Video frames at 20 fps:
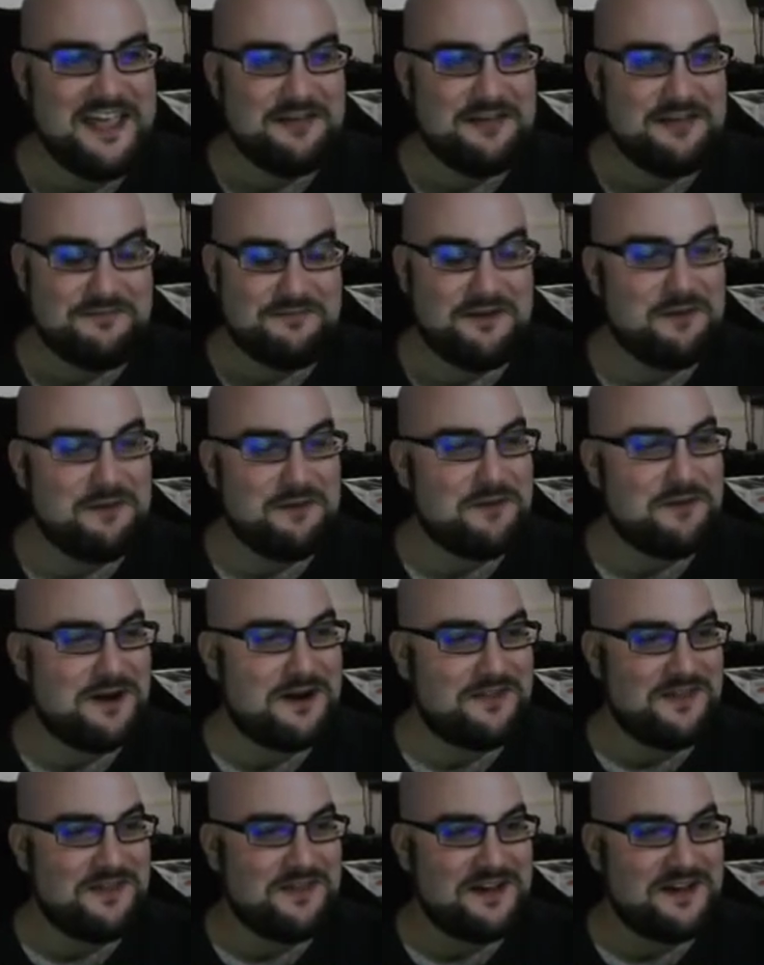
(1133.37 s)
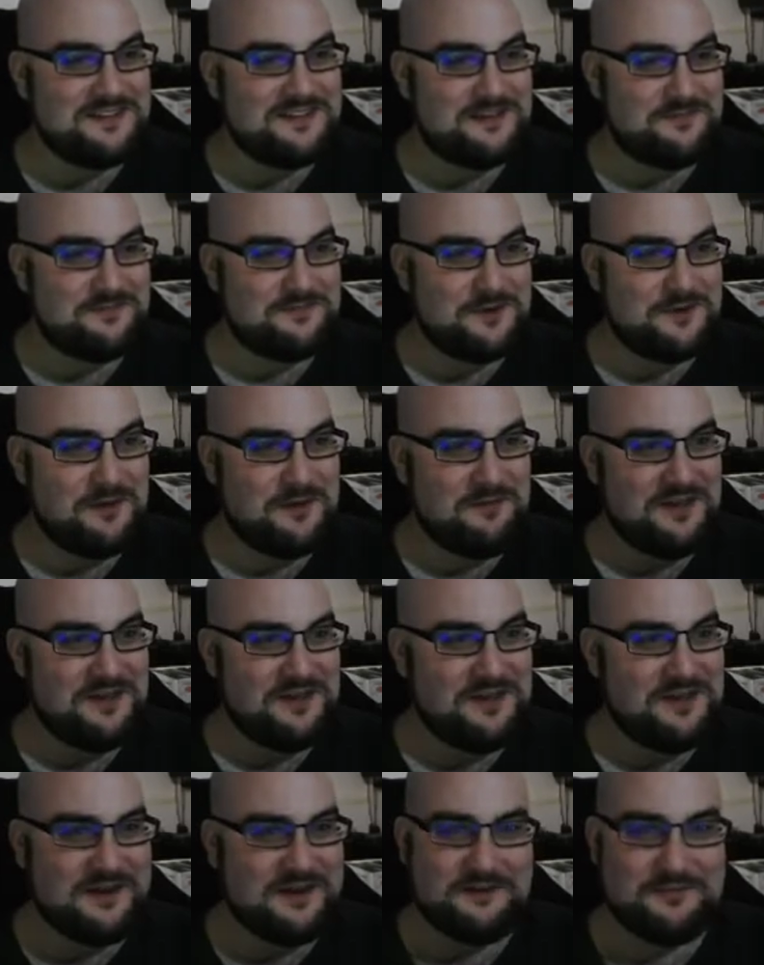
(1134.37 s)
Very bright on the eyes after not being
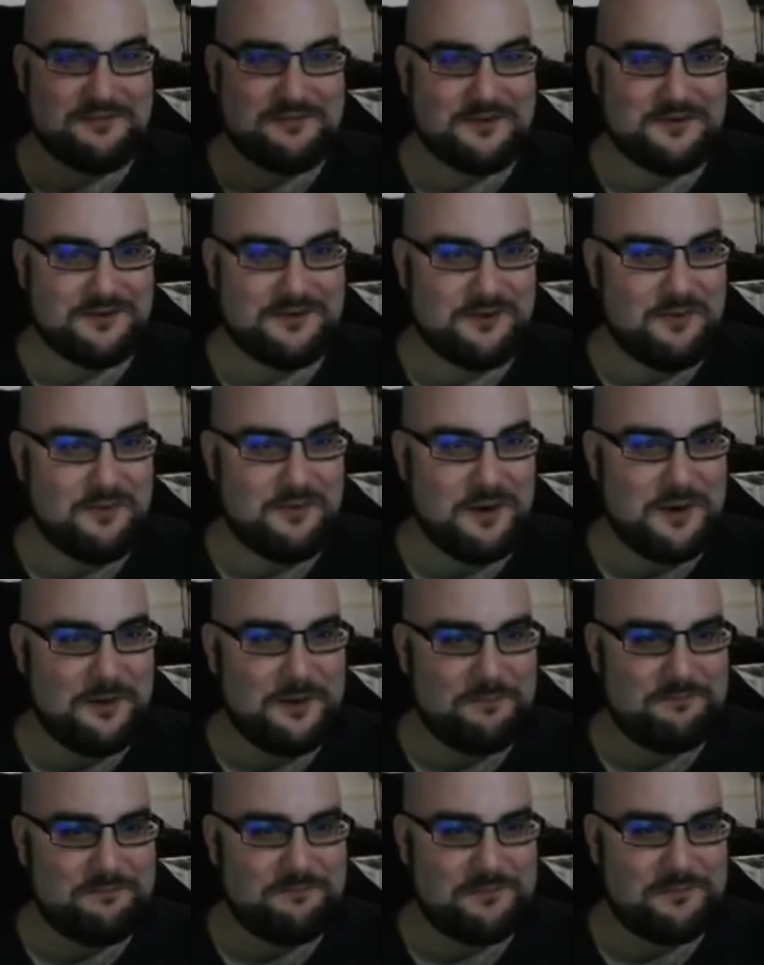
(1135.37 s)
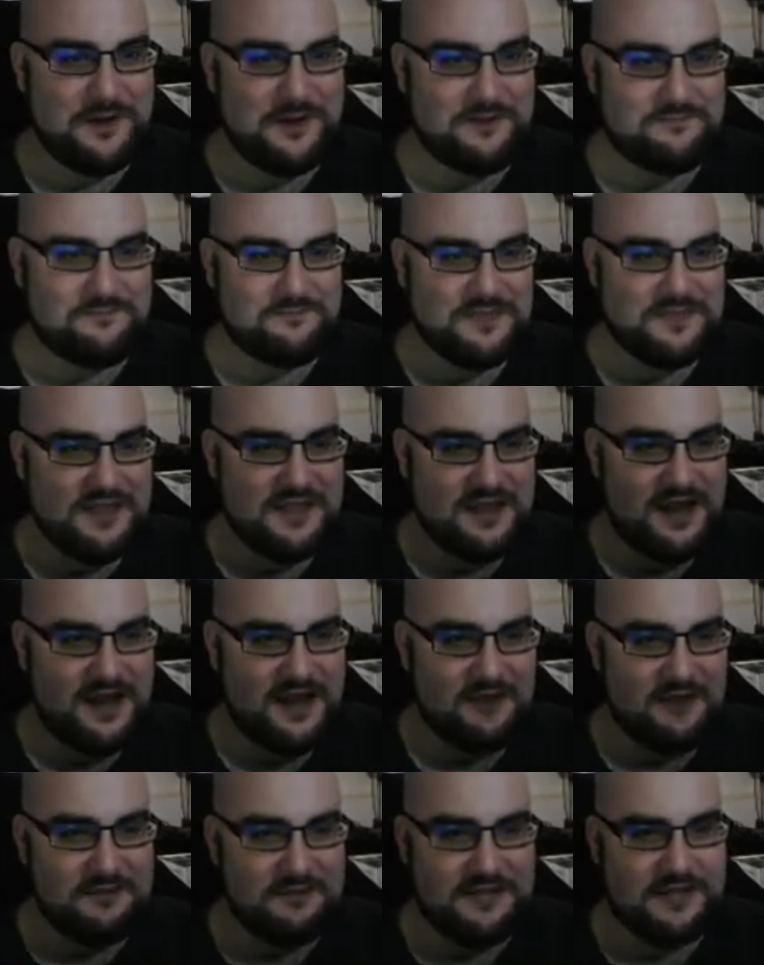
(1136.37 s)
in here for a little while, but
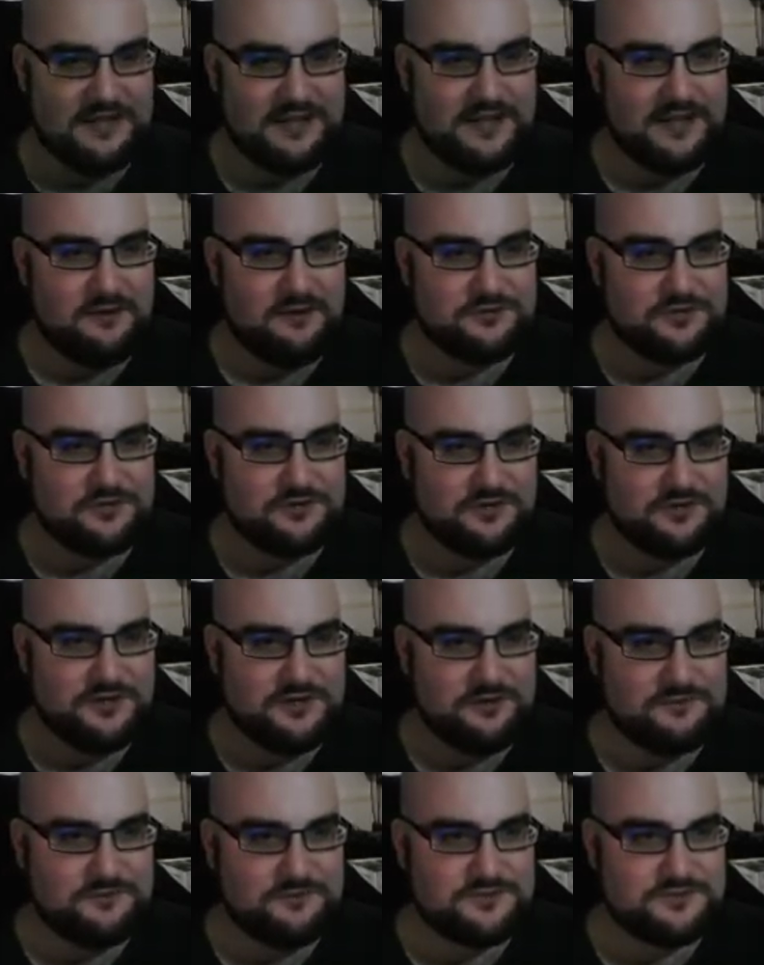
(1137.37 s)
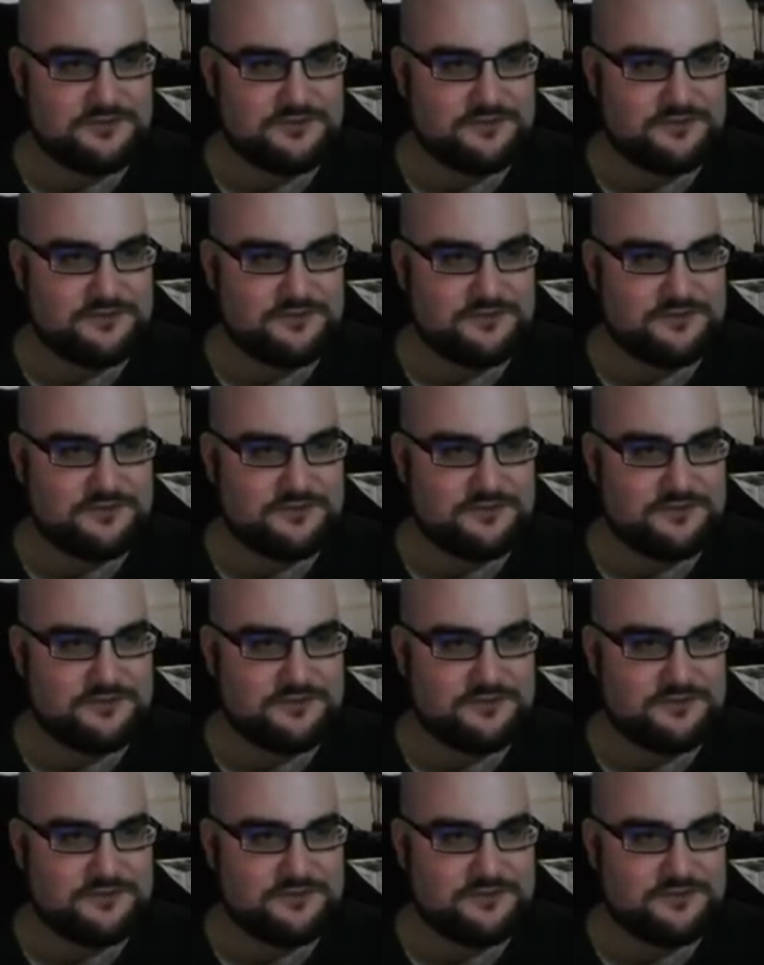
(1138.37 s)
I really like how it turned out.